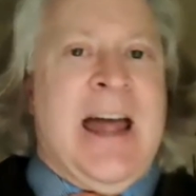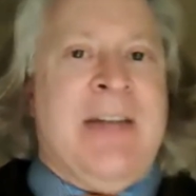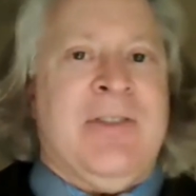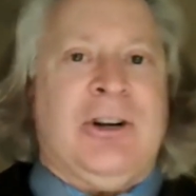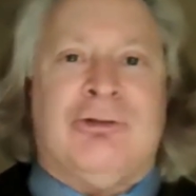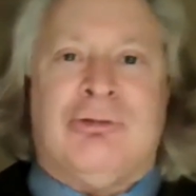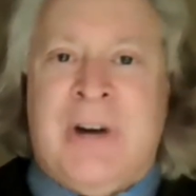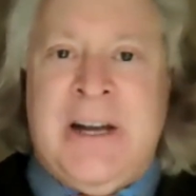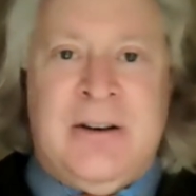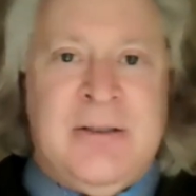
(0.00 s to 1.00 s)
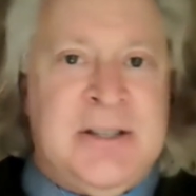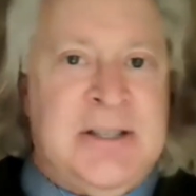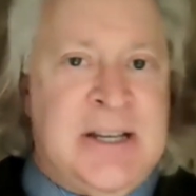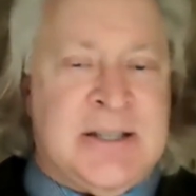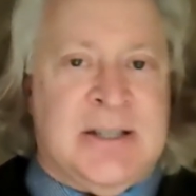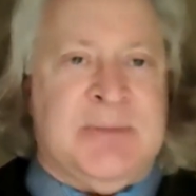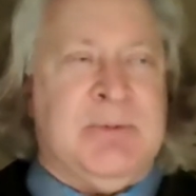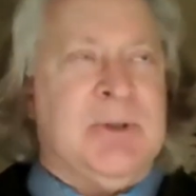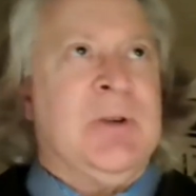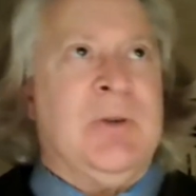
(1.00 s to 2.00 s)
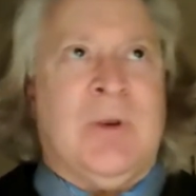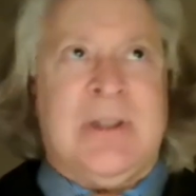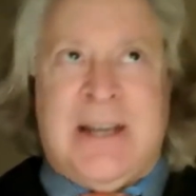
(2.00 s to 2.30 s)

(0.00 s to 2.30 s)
And the greater the distance between what